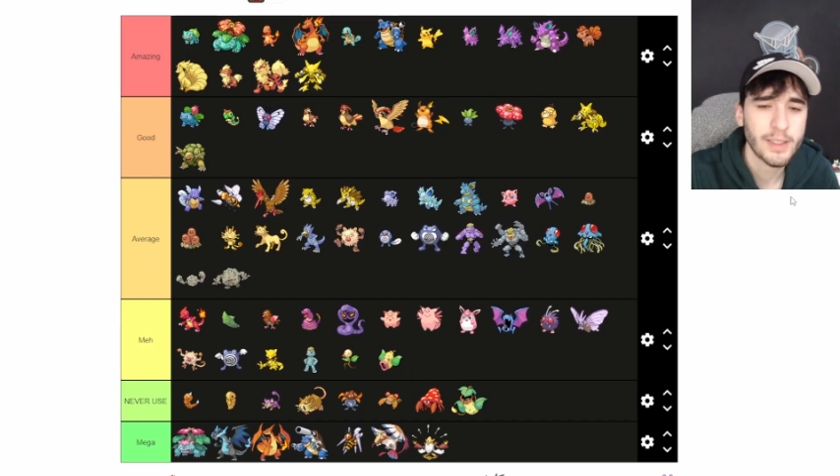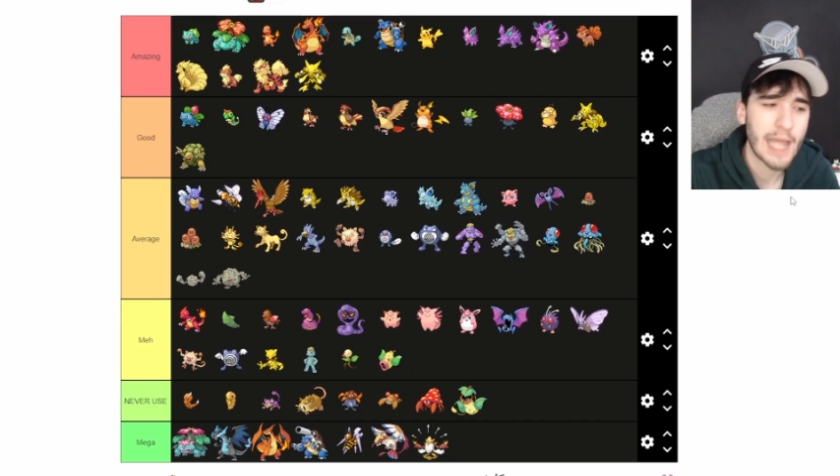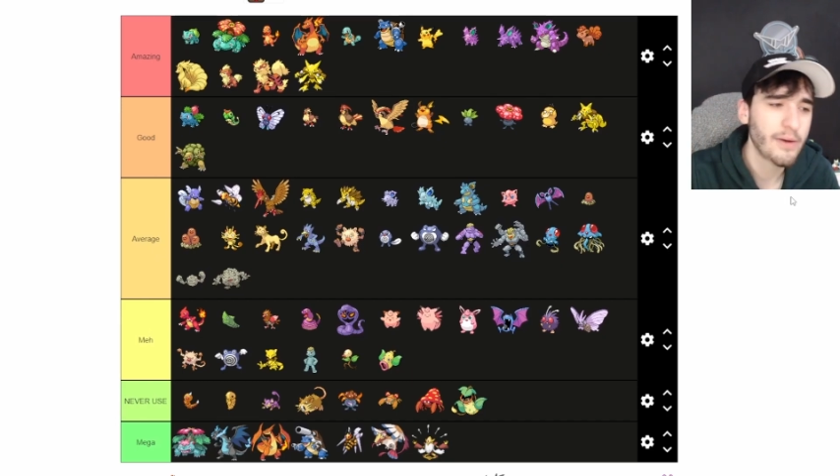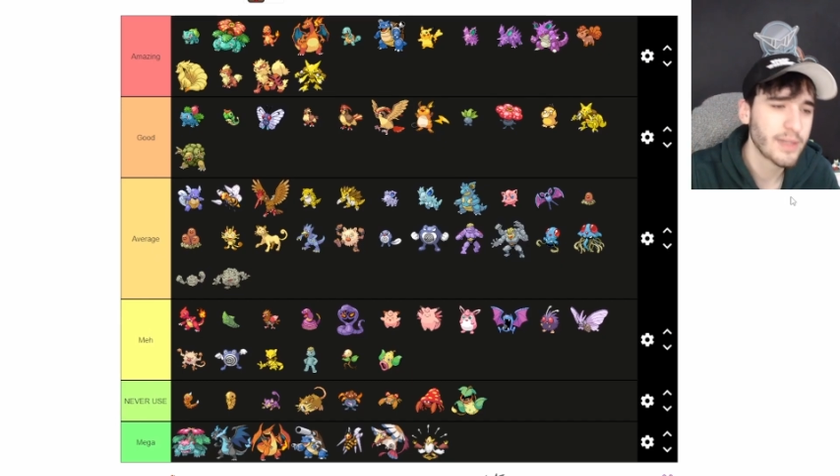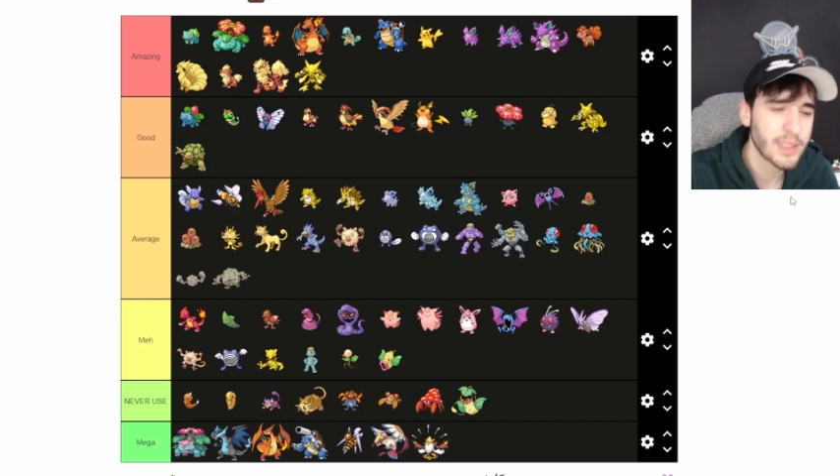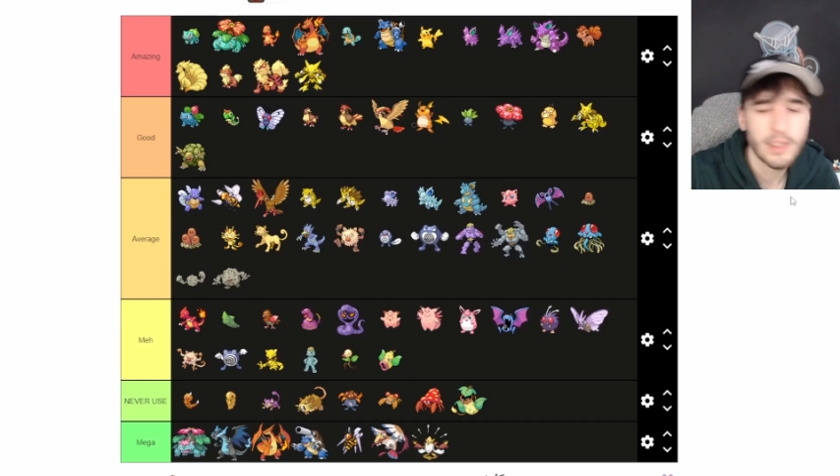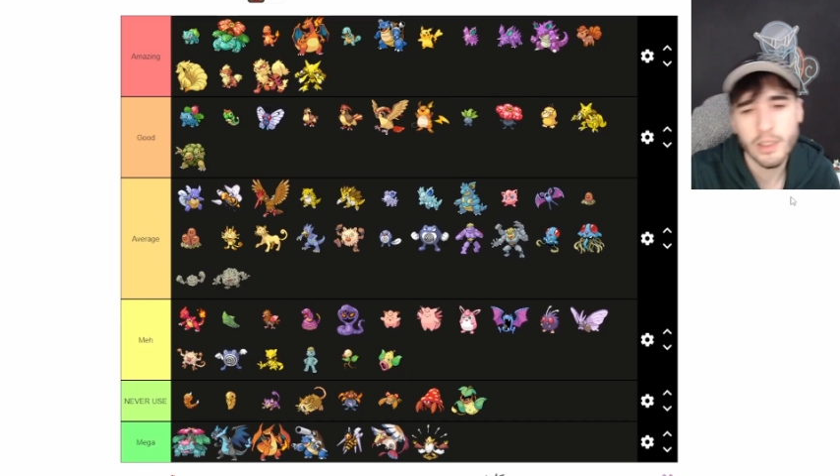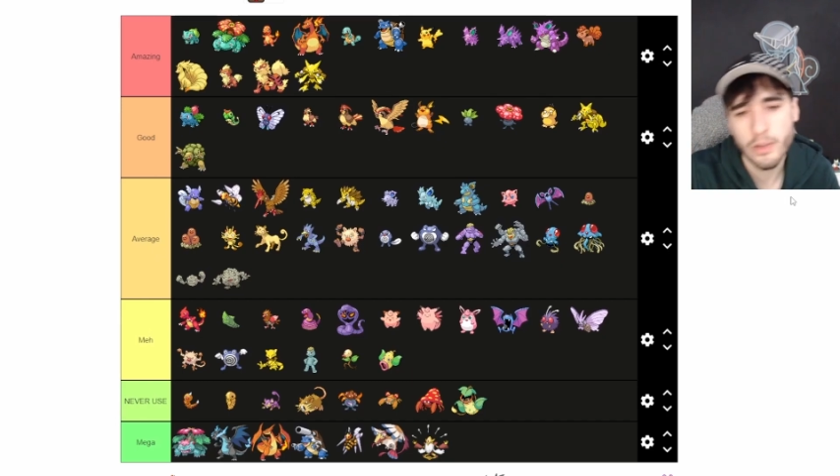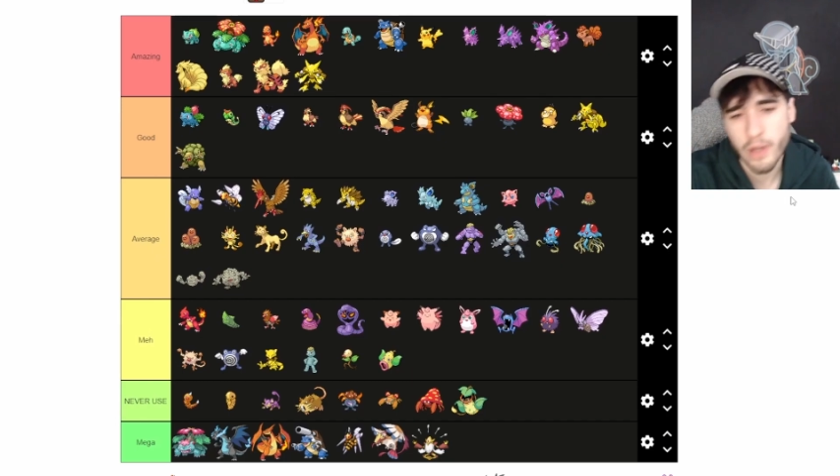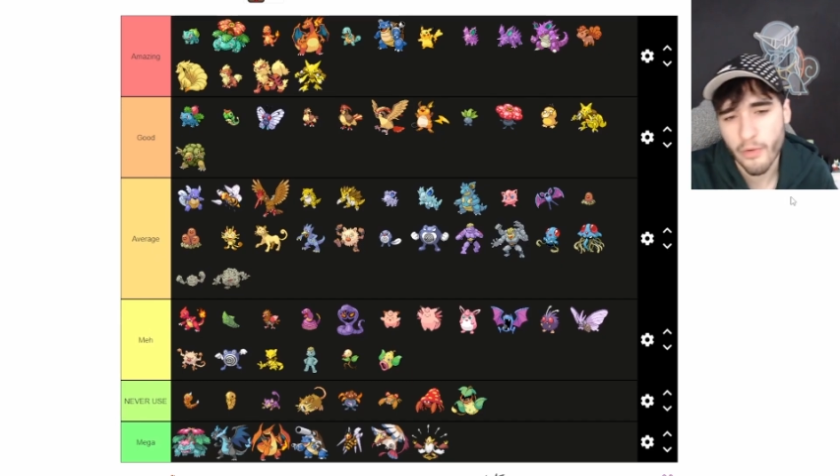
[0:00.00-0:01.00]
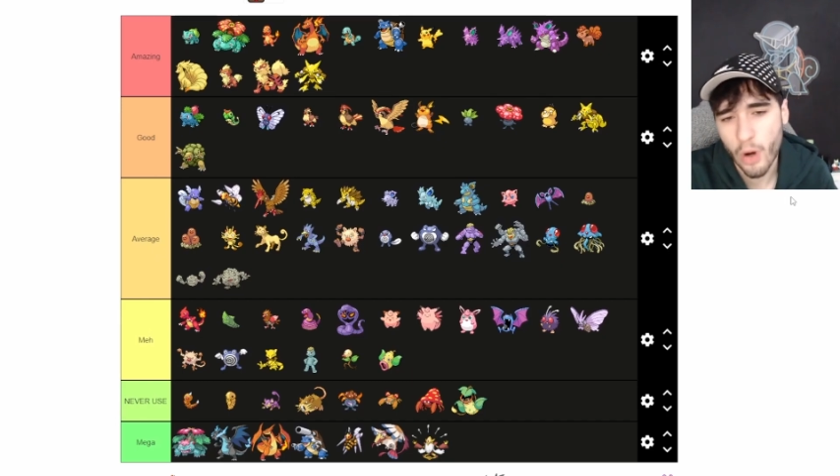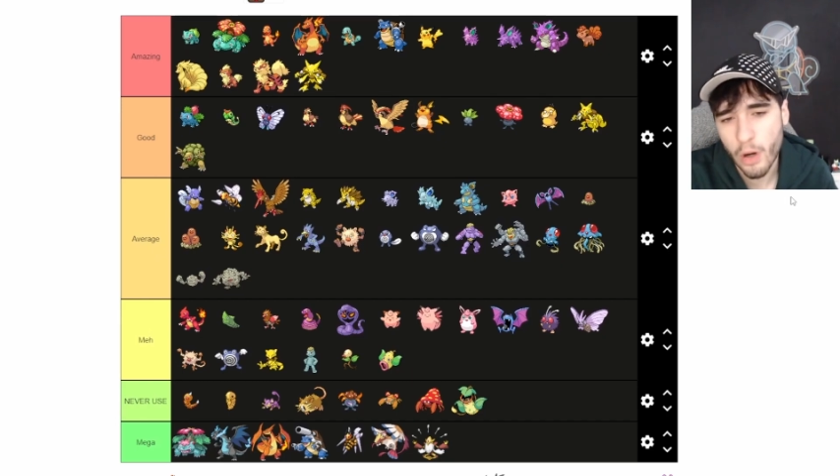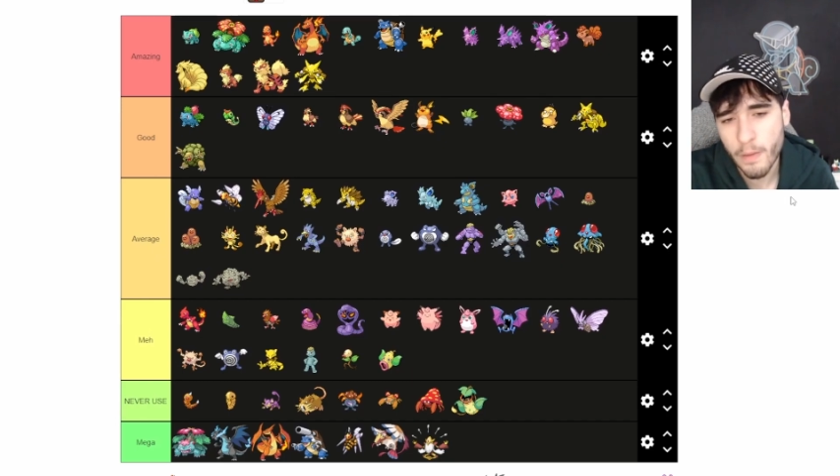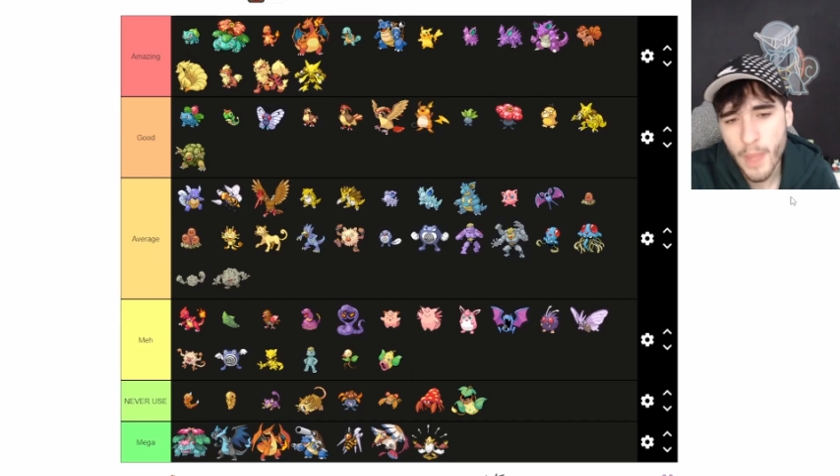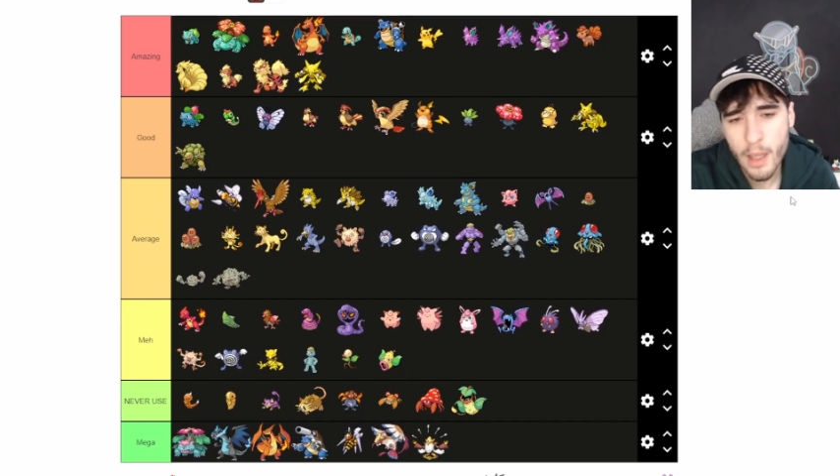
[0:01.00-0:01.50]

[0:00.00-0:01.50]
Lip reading: Now it's easier, don't get me wrong.